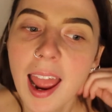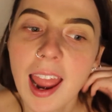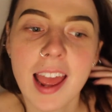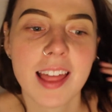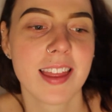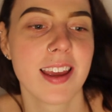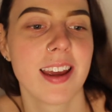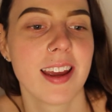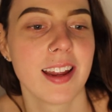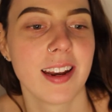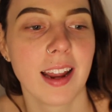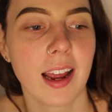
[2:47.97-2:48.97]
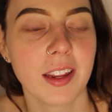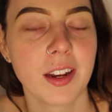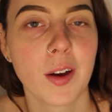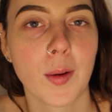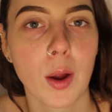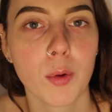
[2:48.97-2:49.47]
And then, you
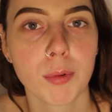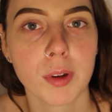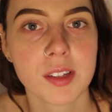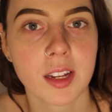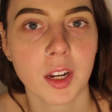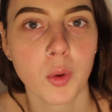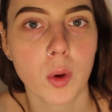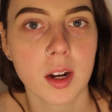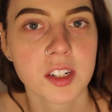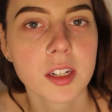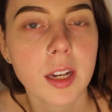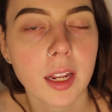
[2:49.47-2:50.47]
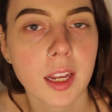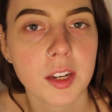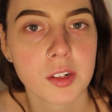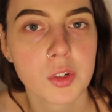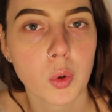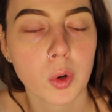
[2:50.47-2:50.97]
know, I've recently watched Nikki
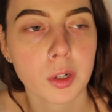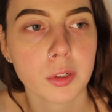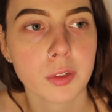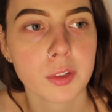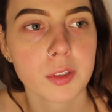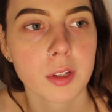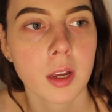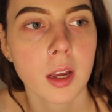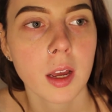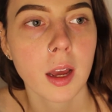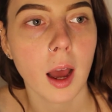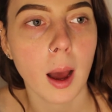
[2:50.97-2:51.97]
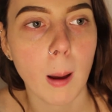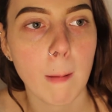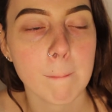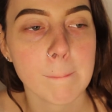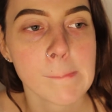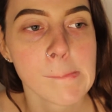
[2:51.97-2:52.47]
Tutorial's
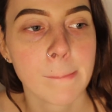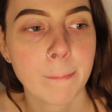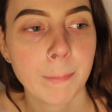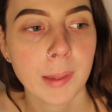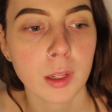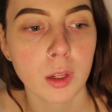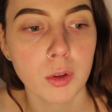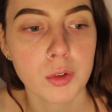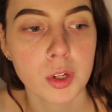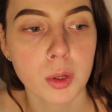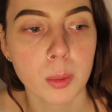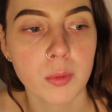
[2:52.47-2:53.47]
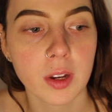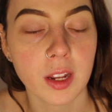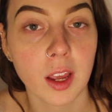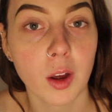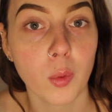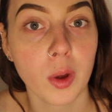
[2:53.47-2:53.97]
YouTube
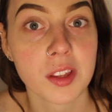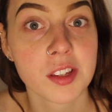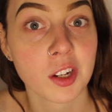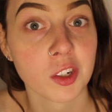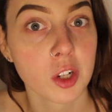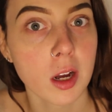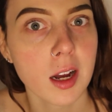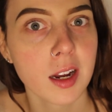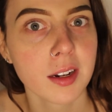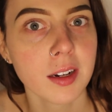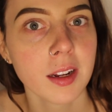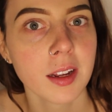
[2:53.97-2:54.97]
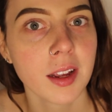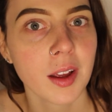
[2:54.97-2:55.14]
video with Sir John,